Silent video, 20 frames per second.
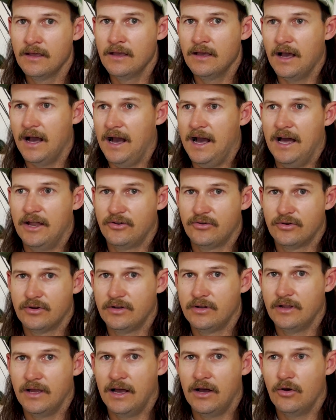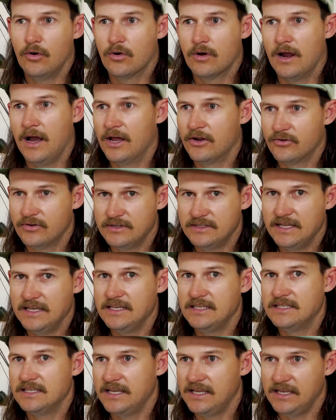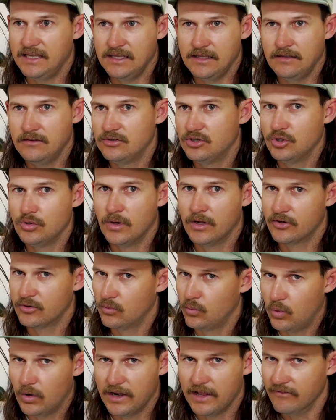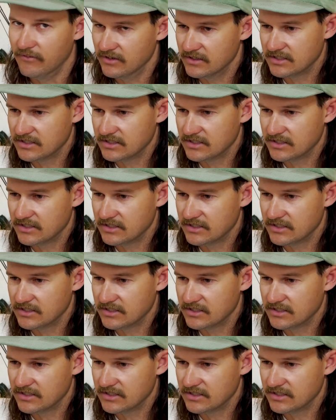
100 or 100 DC, 200, whatever.